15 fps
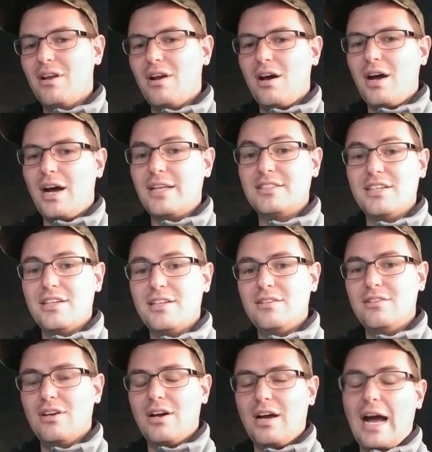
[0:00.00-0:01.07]
I
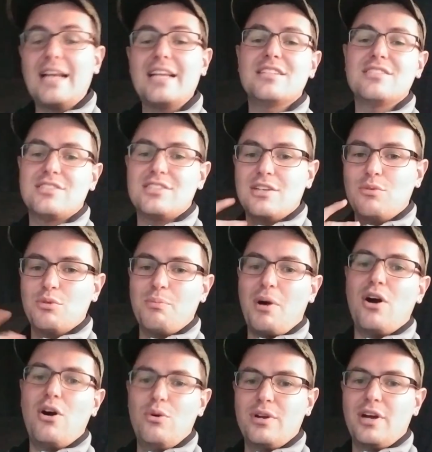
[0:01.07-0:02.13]
didn't see with
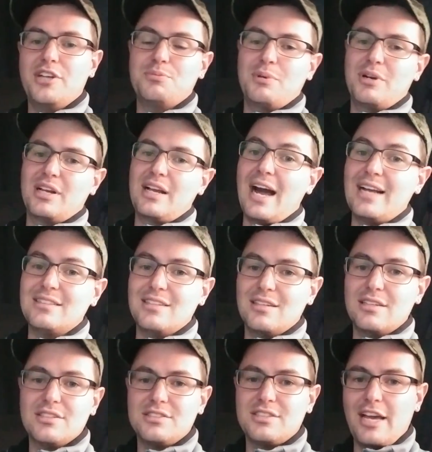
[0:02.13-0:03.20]
my own eyes, but a guy did
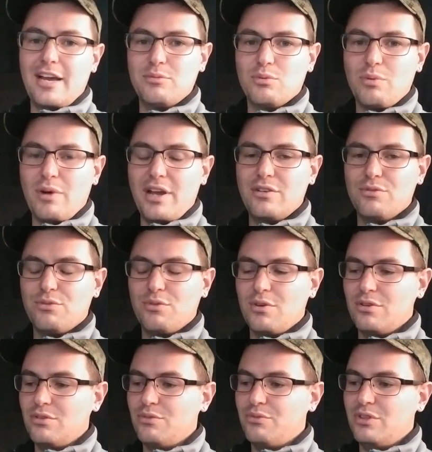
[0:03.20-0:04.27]
get stabbed right in
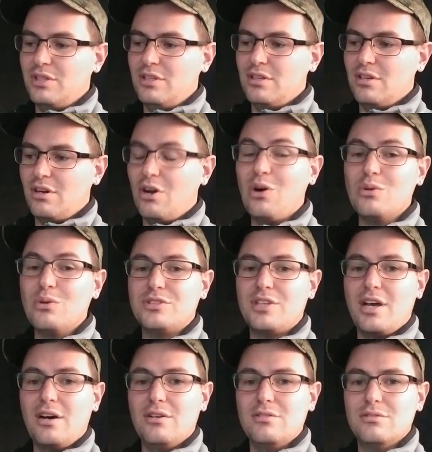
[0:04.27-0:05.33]
front of the
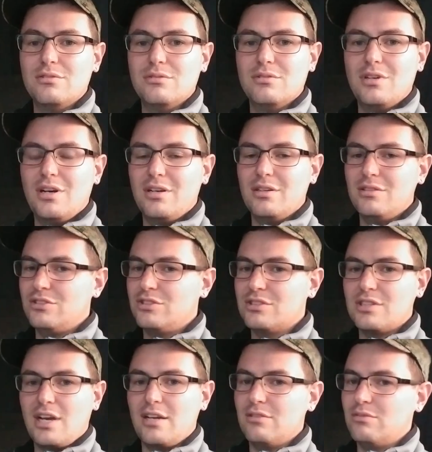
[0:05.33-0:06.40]
hotel. It just
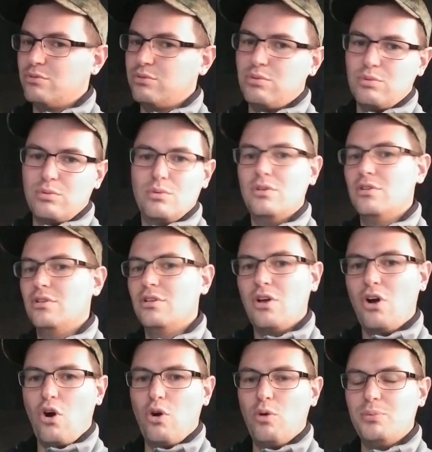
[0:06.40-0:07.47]
got
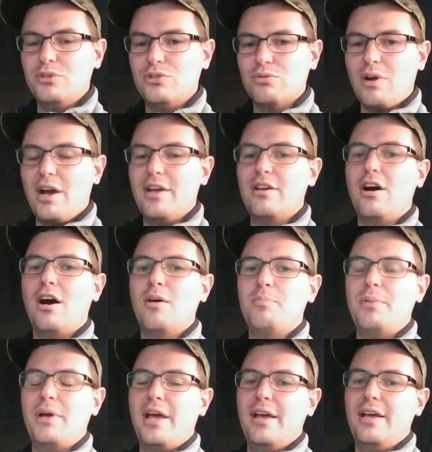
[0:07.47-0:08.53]
opened right up,
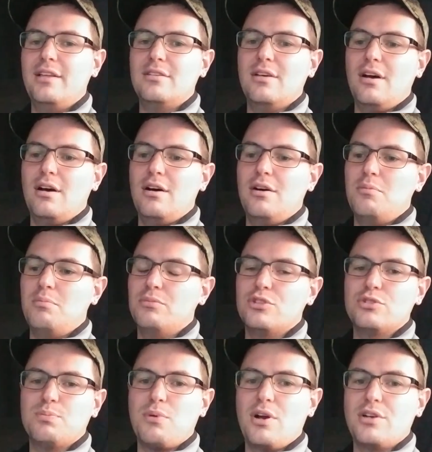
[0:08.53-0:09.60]
and
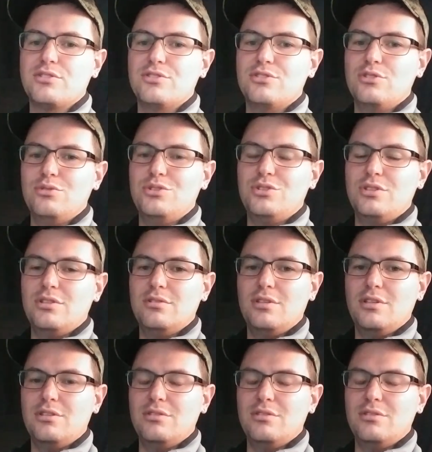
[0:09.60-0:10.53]
there's prostitution and